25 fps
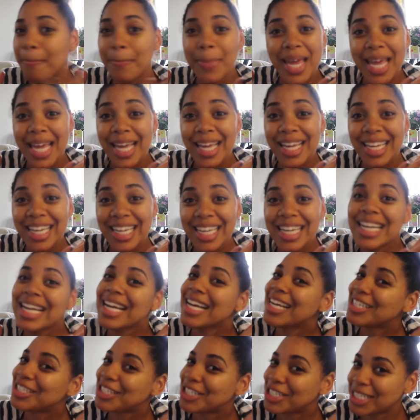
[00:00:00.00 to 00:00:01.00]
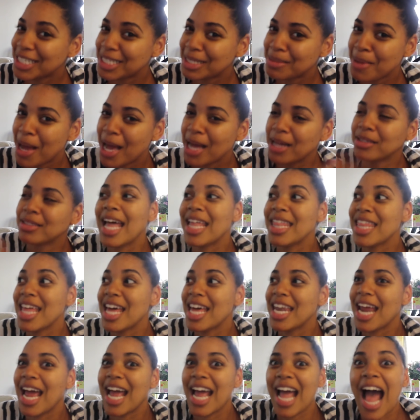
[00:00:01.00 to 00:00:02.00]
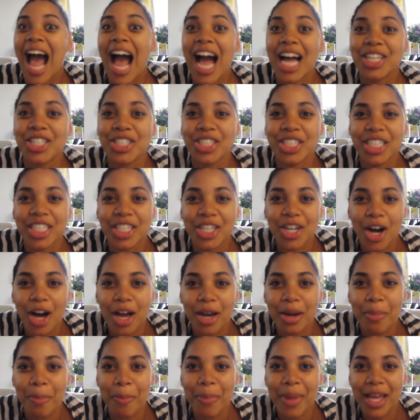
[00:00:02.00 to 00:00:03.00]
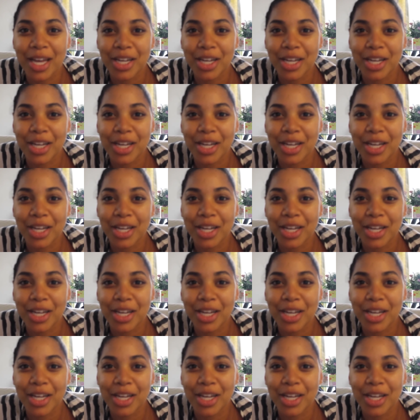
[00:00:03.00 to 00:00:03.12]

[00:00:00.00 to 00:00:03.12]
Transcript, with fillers: bing, and she smiled. And then I actually caught a